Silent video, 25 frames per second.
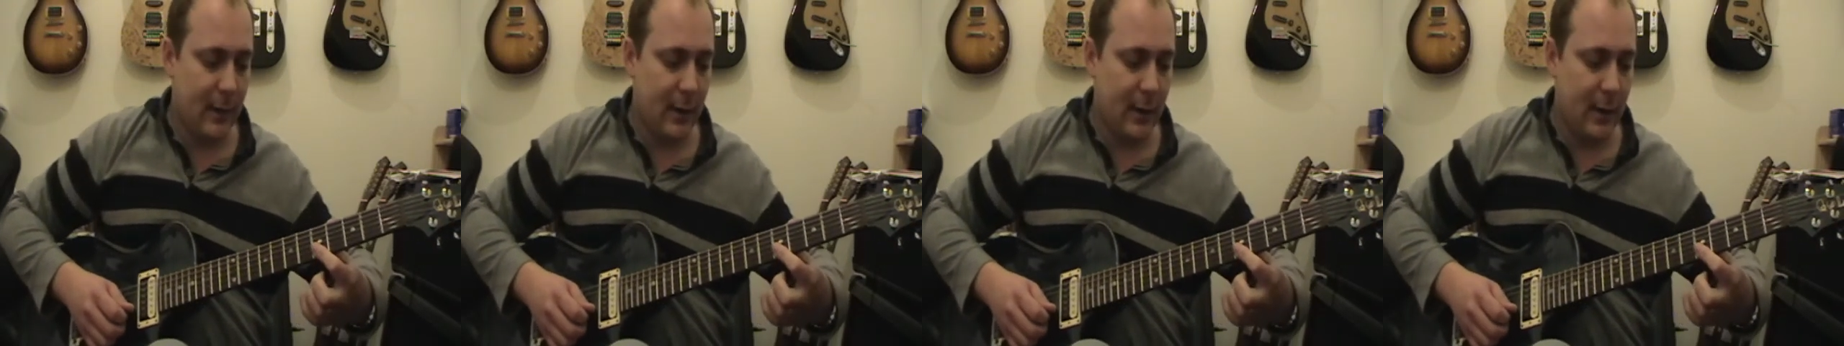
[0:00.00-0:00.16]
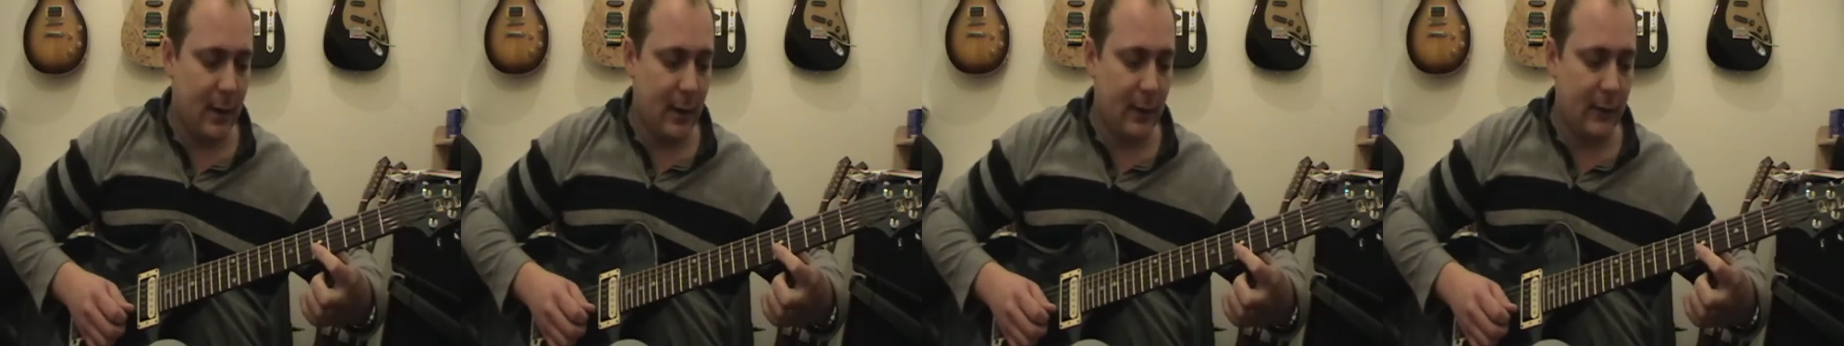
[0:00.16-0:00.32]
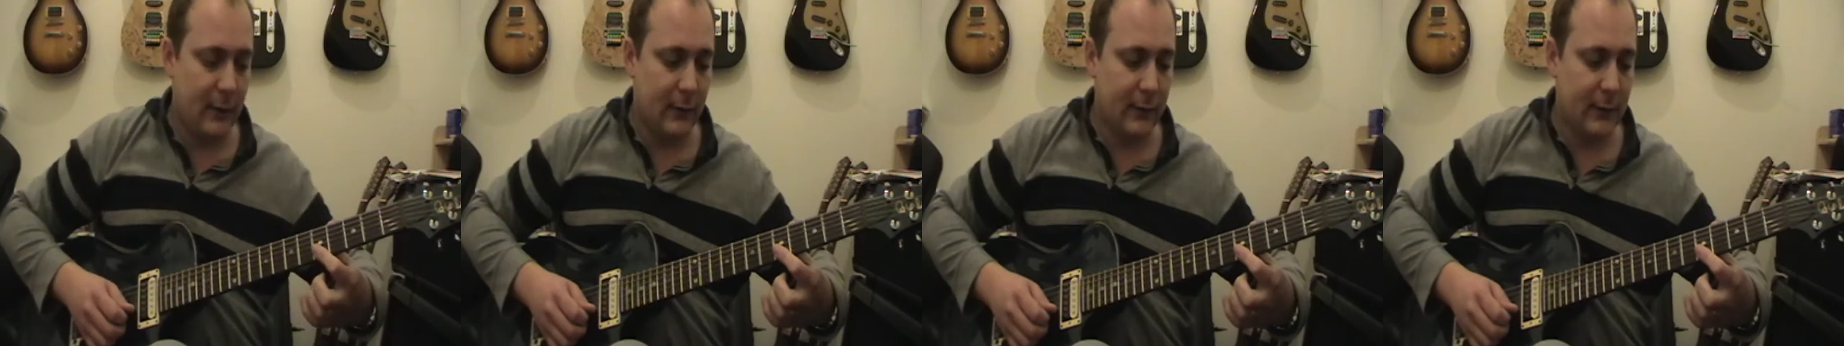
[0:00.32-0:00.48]

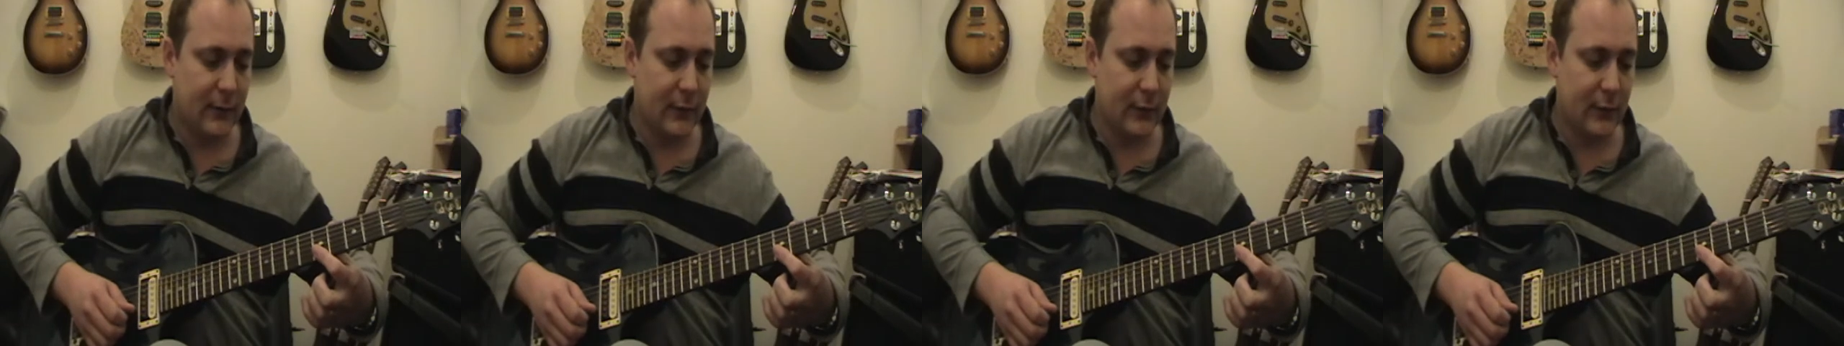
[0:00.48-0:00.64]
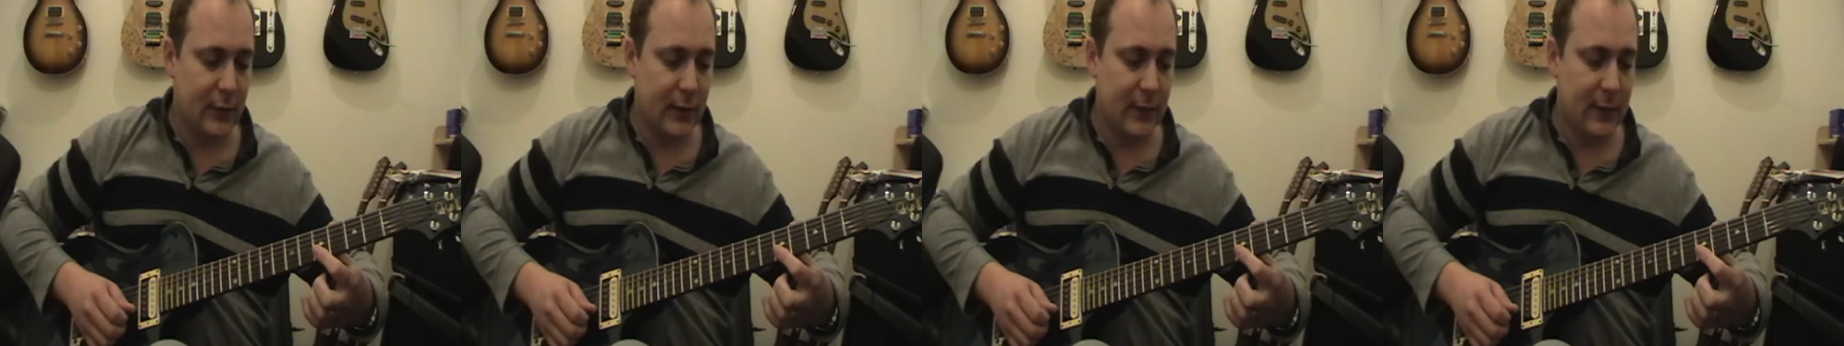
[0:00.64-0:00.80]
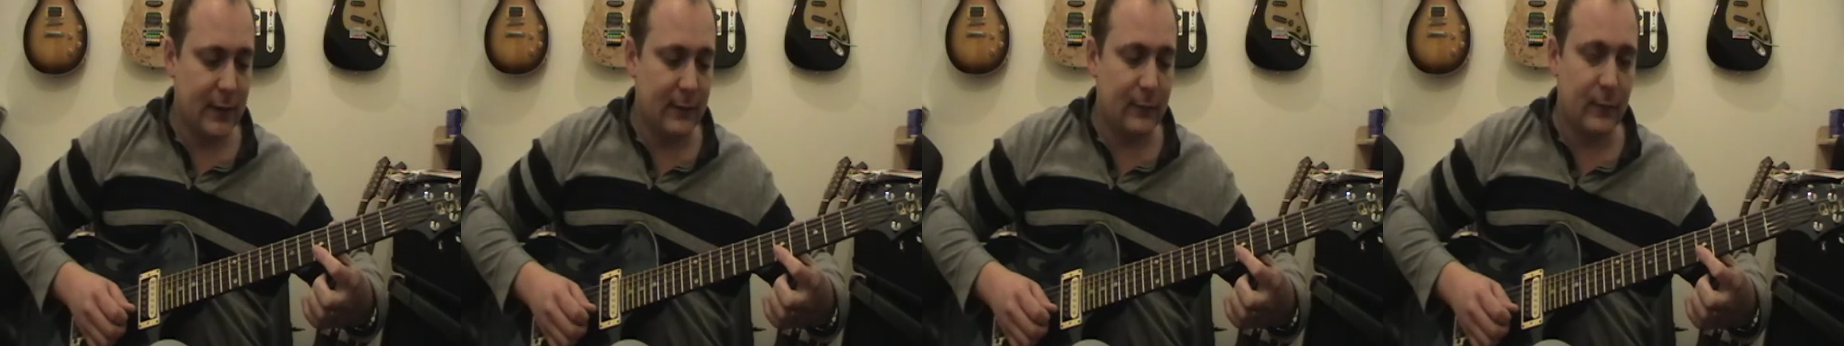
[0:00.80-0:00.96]
on
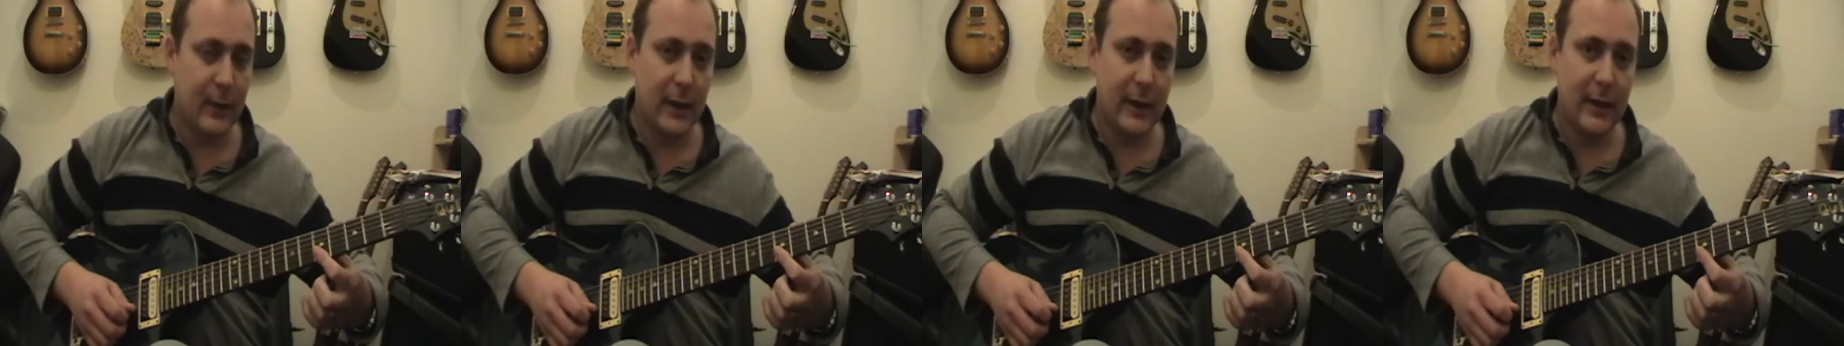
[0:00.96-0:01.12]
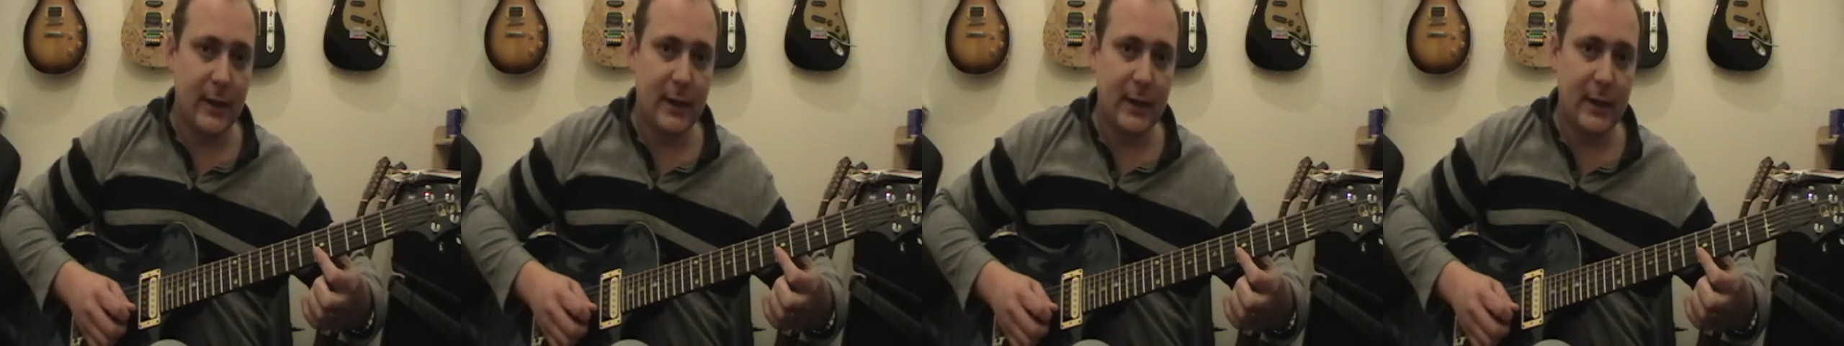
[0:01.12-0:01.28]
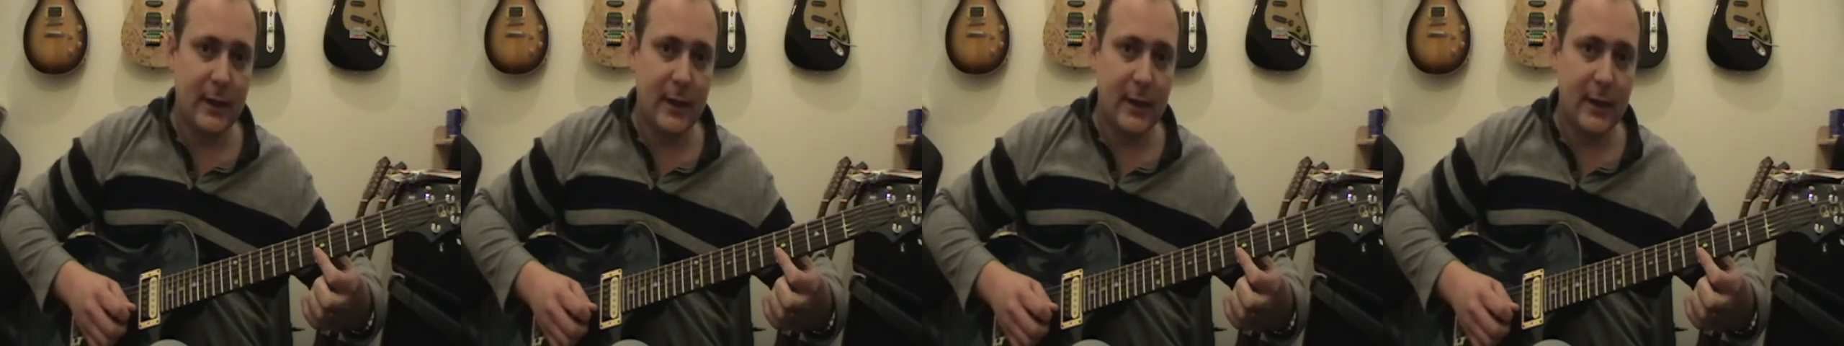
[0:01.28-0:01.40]
strings 1 and